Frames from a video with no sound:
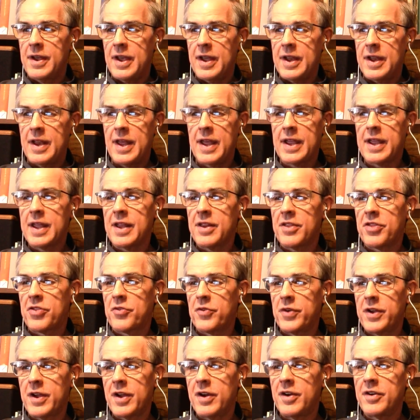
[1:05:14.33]
and I get
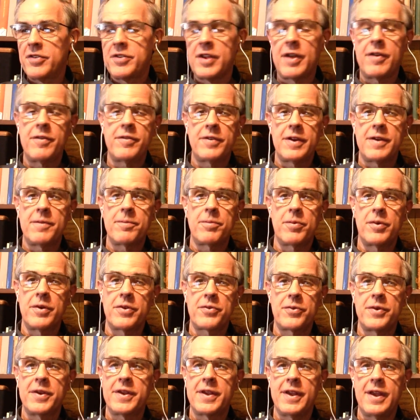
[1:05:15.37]

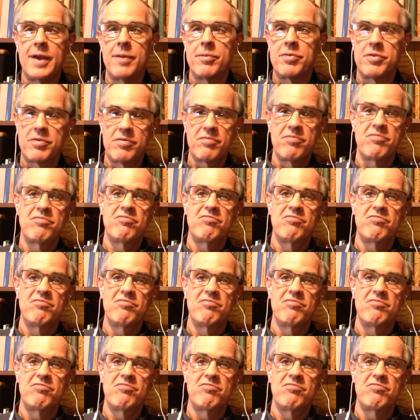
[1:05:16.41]
317.3 kips.